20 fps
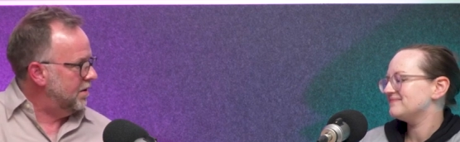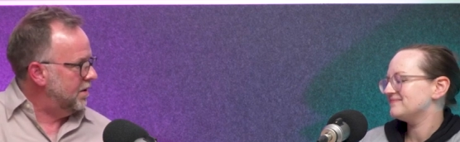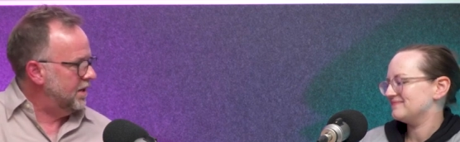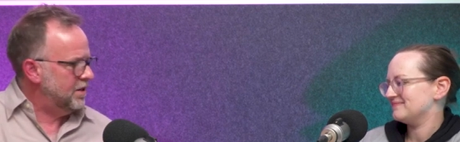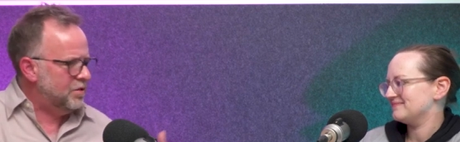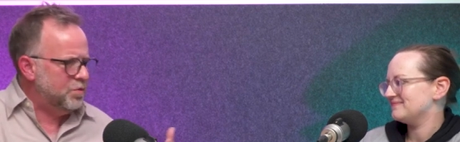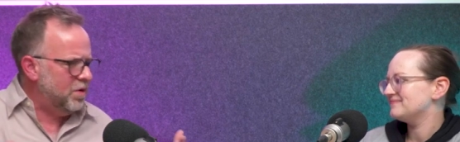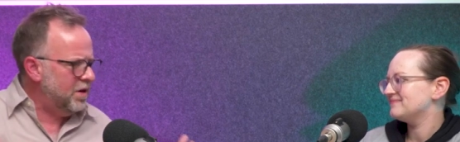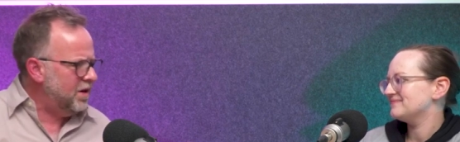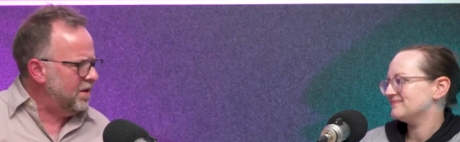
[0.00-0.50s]

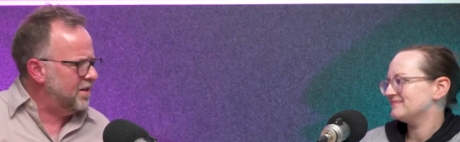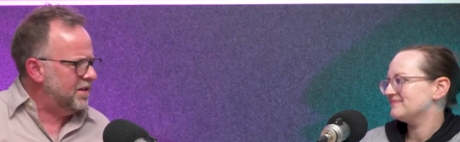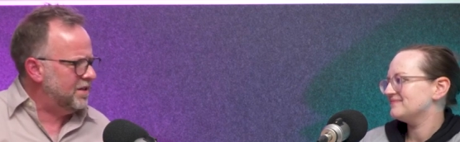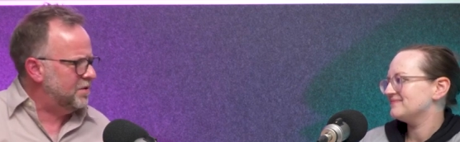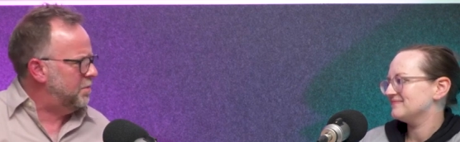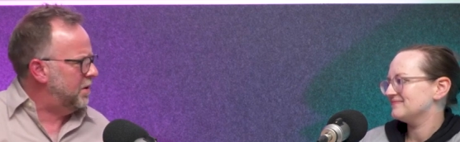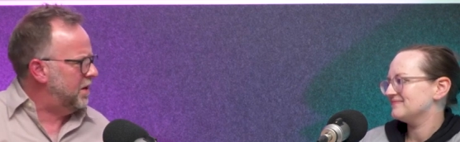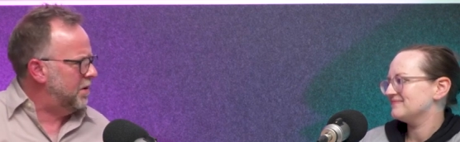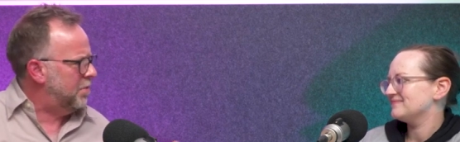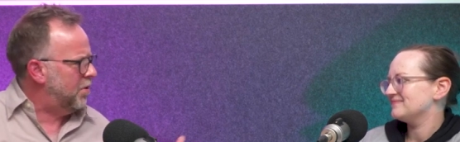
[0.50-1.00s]
Speaker 1: is one
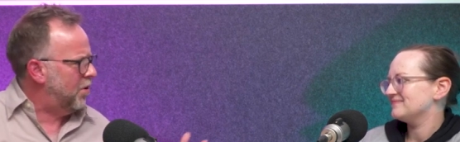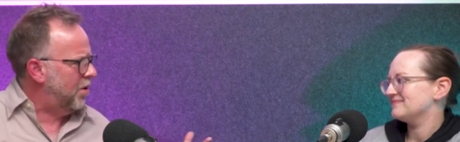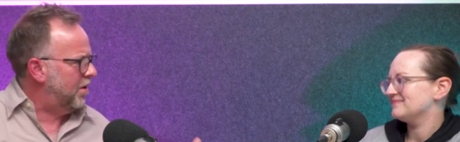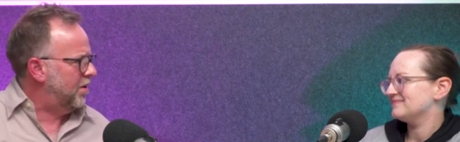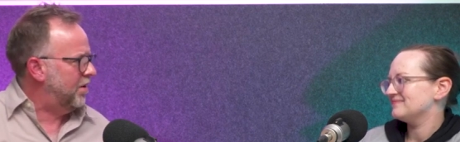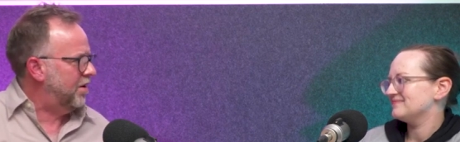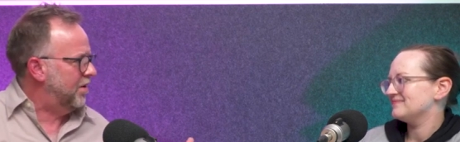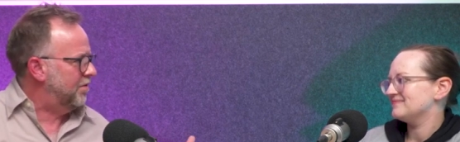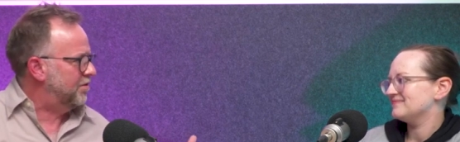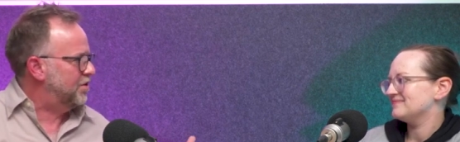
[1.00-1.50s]
that's been a
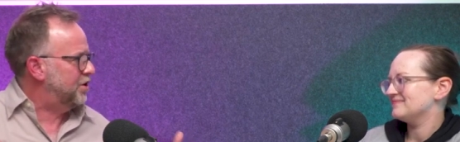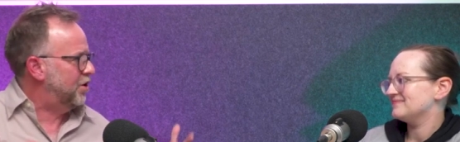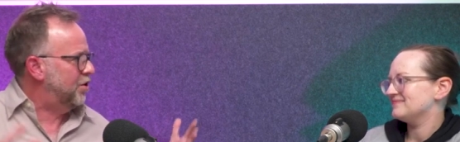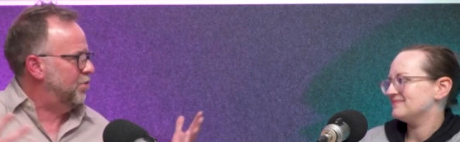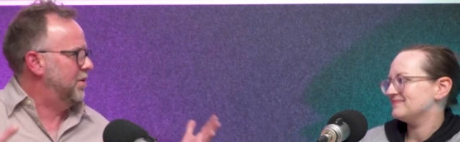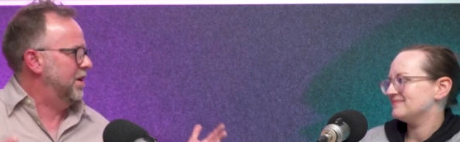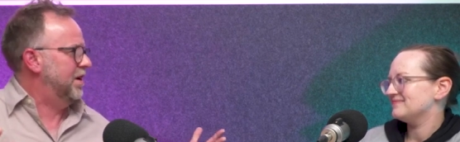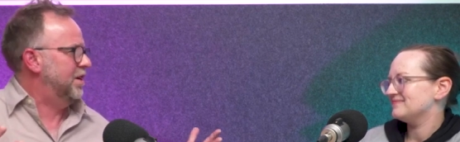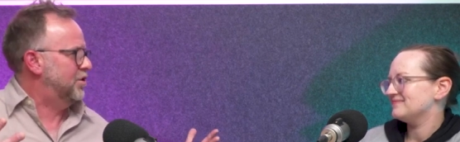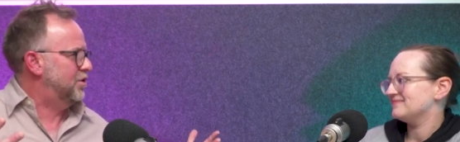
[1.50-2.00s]
part of so
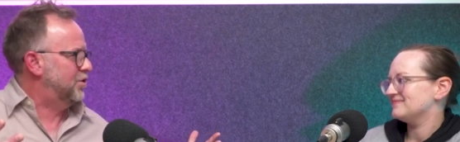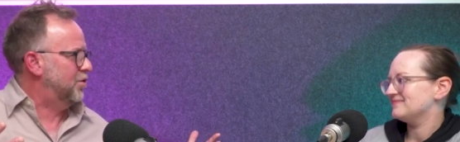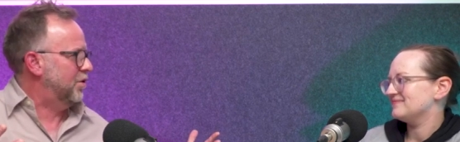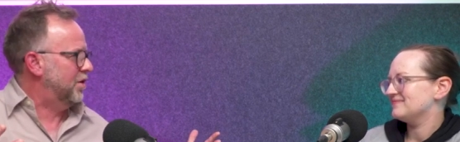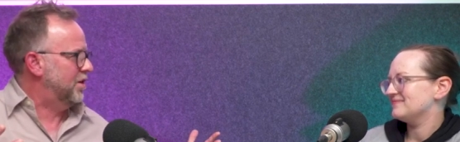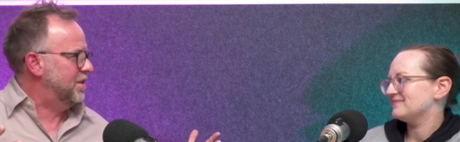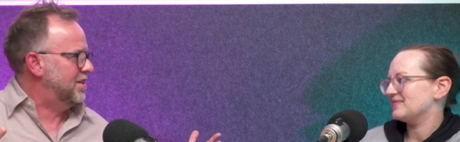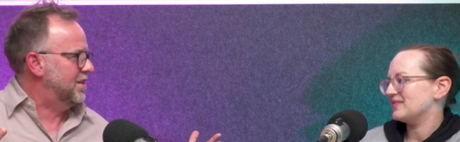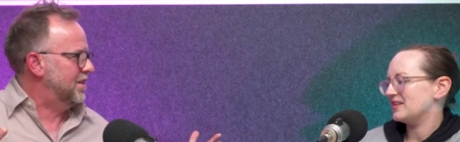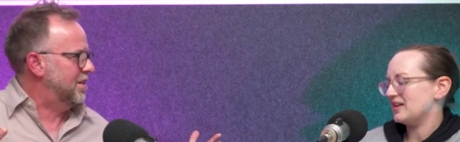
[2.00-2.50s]
many
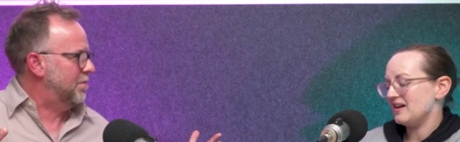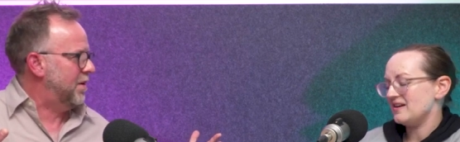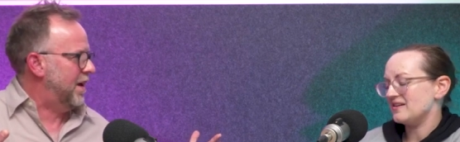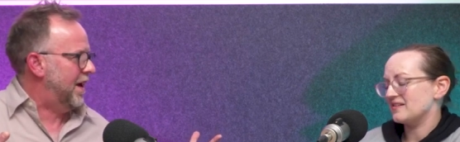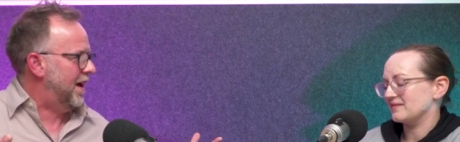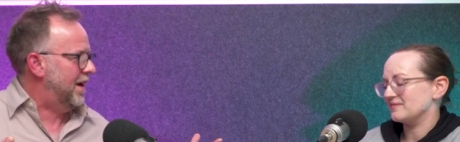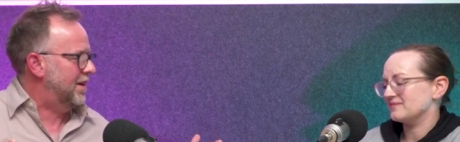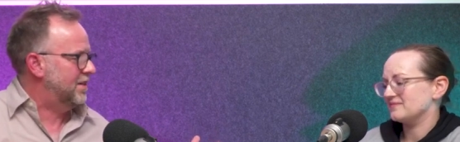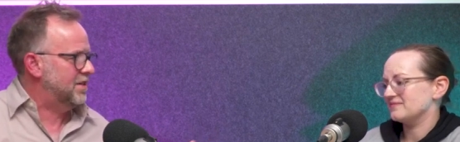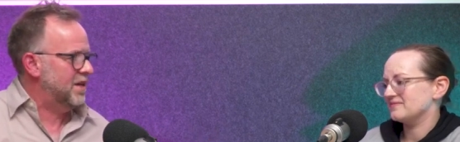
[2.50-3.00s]
stories in yeah. the
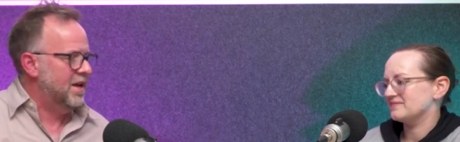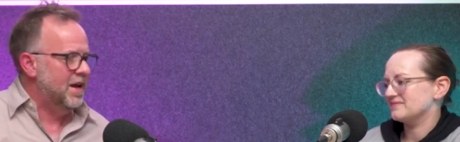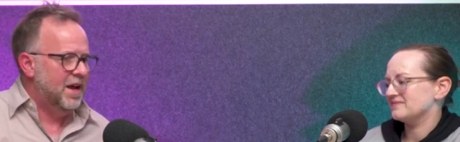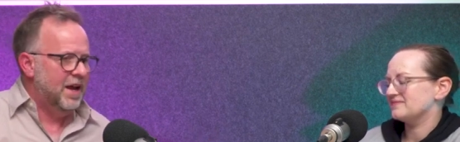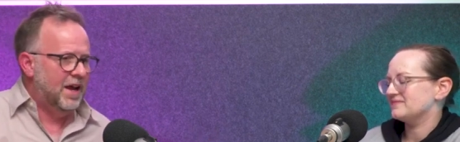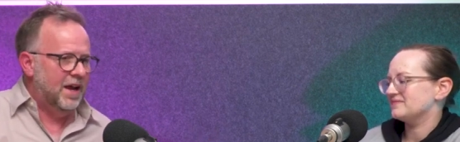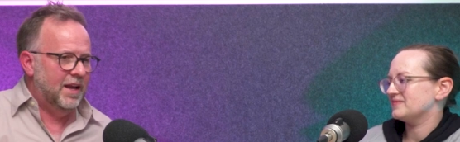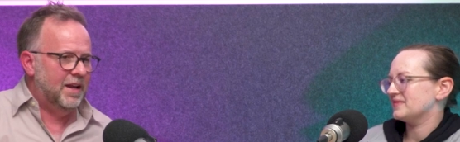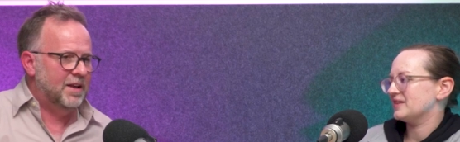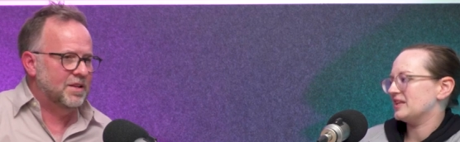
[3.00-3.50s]
past,
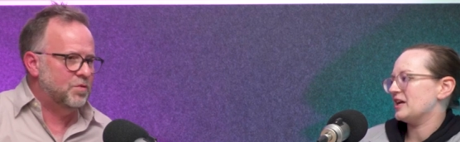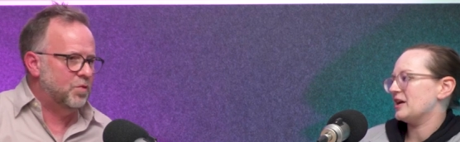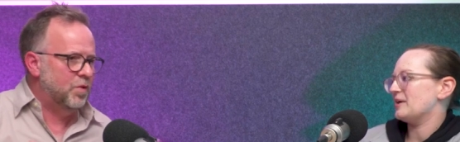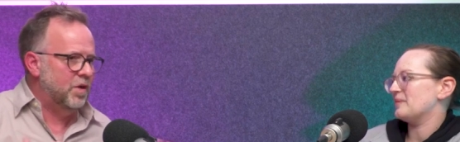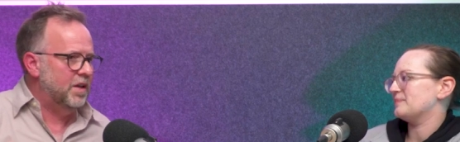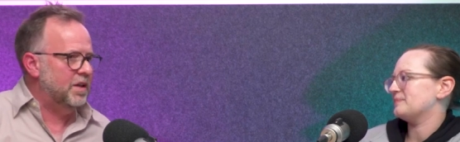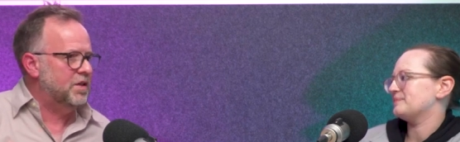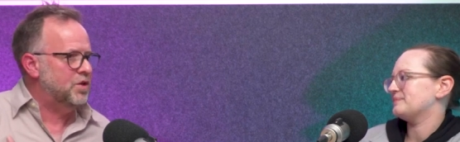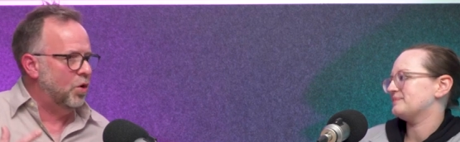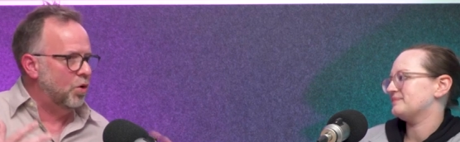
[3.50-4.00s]
and it's yeah.
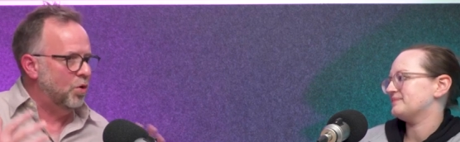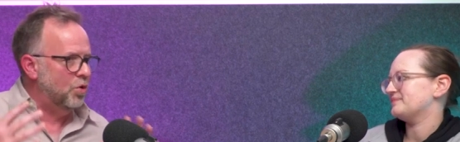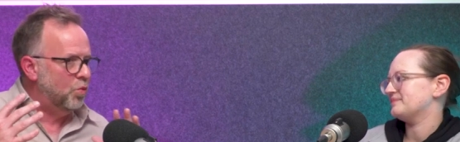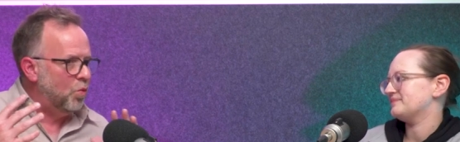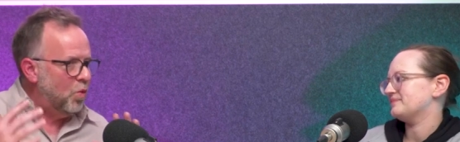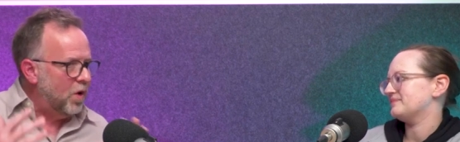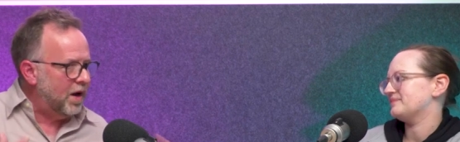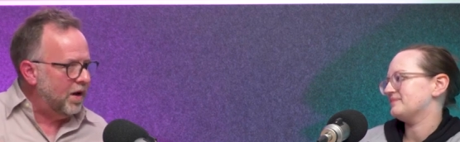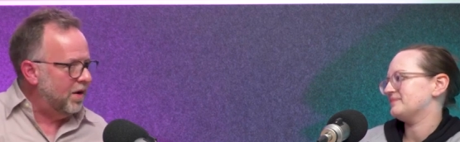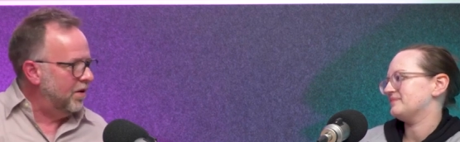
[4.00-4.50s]
really
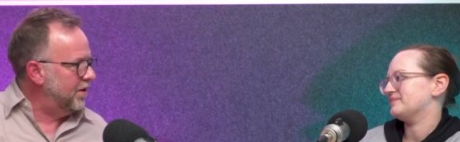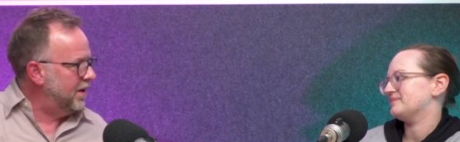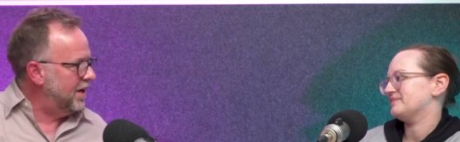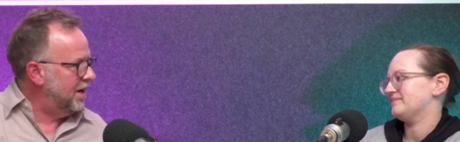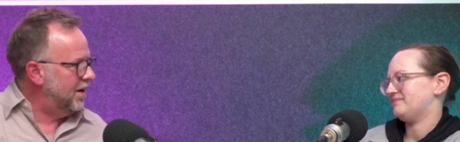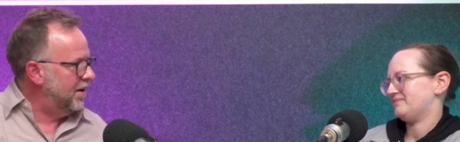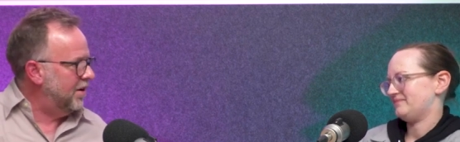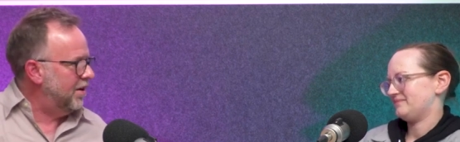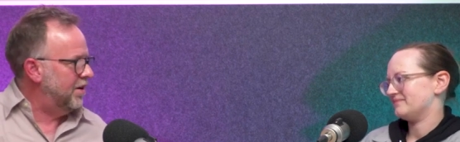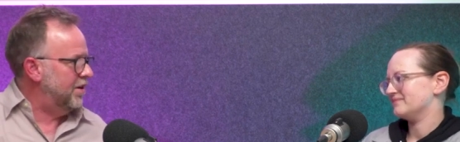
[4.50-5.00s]
told well
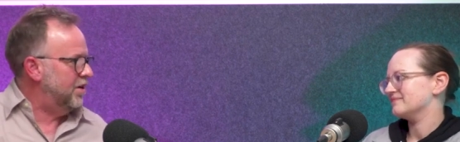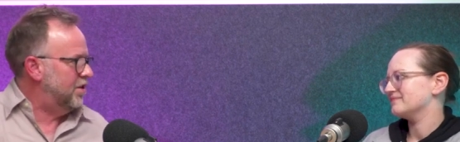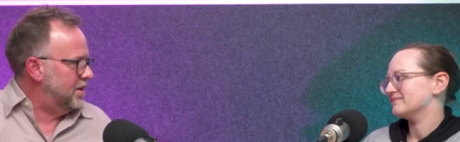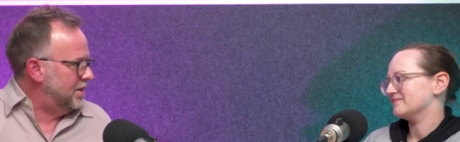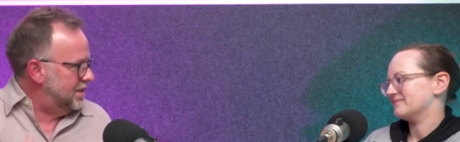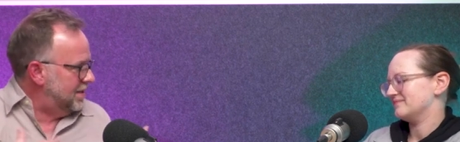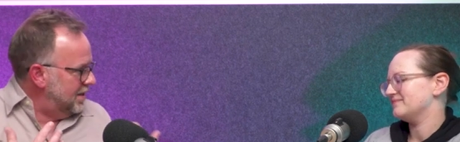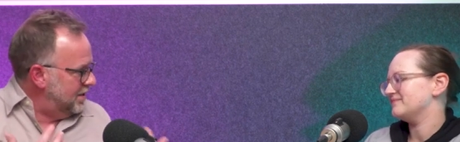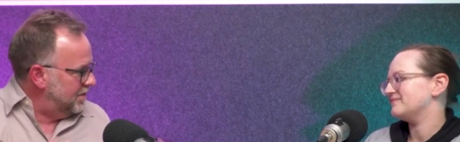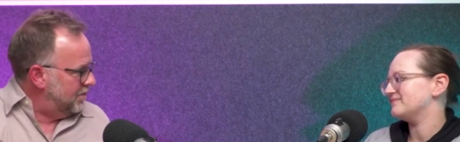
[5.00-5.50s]
here, and you
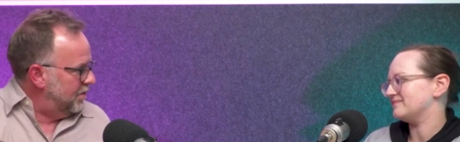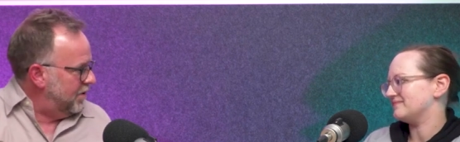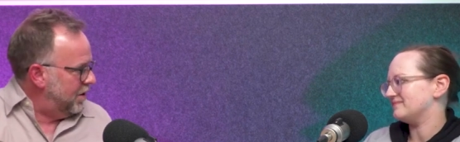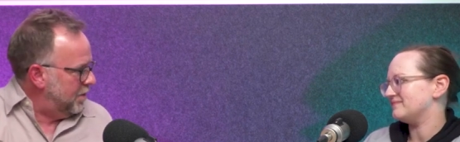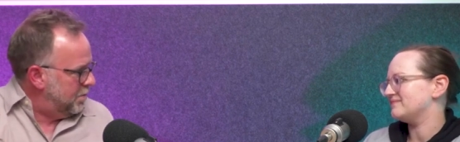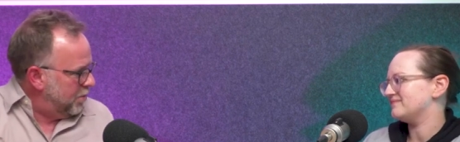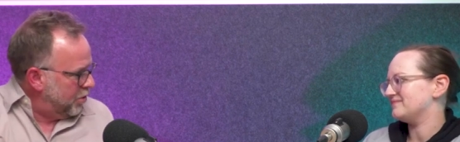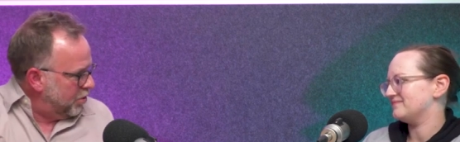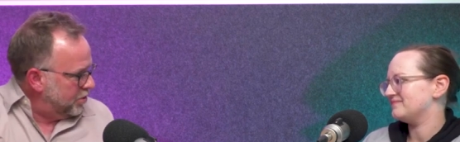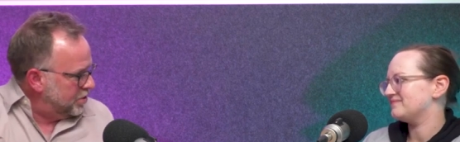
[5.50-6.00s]
can see it's mm.
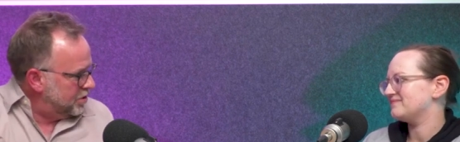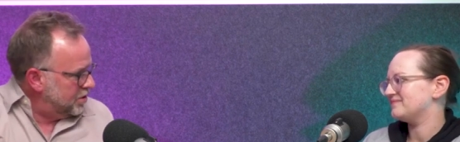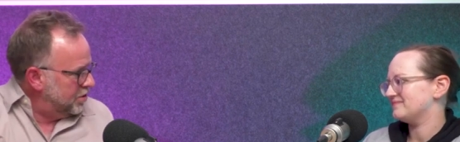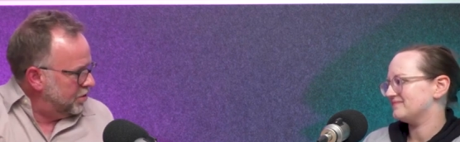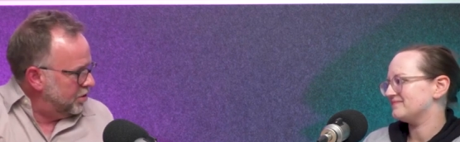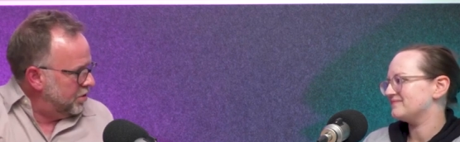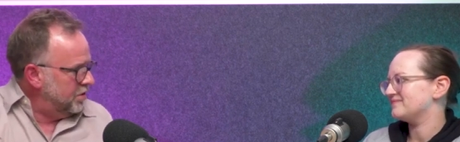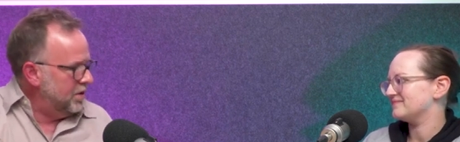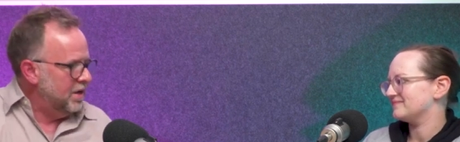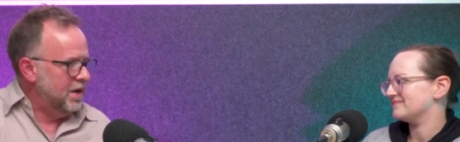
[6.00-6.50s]
very personal.